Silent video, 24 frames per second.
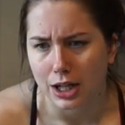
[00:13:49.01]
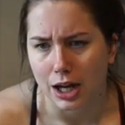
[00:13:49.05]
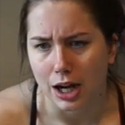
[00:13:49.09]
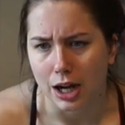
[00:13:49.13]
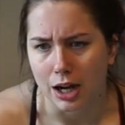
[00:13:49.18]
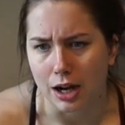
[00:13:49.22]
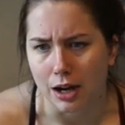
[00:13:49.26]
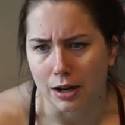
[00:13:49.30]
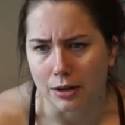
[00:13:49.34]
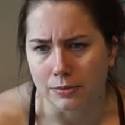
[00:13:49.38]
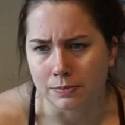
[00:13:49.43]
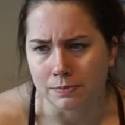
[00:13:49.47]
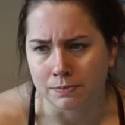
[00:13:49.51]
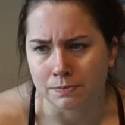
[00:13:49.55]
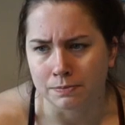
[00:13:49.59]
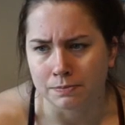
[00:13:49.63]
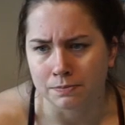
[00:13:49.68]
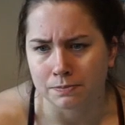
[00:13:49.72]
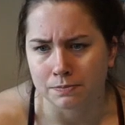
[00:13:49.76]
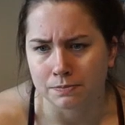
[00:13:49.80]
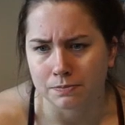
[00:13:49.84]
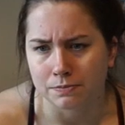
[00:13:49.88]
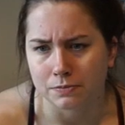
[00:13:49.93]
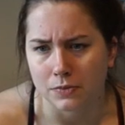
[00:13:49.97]

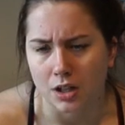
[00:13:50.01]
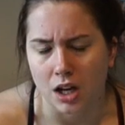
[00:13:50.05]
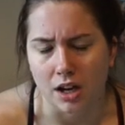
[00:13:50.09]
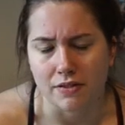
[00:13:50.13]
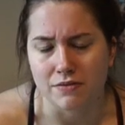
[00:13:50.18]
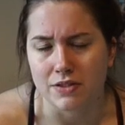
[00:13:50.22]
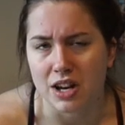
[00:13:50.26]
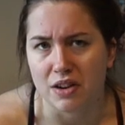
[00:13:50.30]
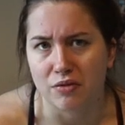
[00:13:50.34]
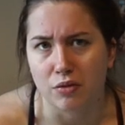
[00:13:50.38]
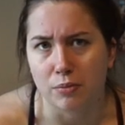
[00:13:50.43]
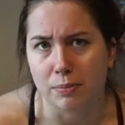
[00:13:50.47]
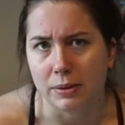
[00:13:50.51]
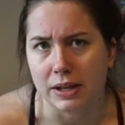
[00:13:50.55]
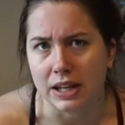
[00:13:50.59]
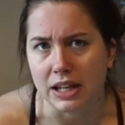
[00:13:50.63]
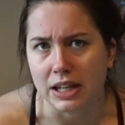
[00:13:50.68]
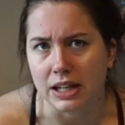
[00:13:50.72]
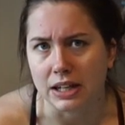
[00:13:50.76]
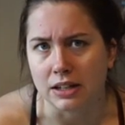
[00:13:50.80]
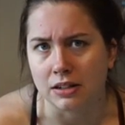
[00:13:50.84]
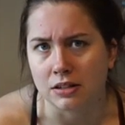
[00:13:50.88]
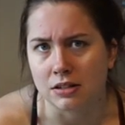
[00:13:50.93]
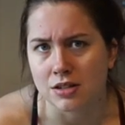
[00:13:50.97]
I've never
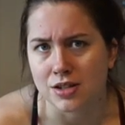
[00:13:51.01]
been,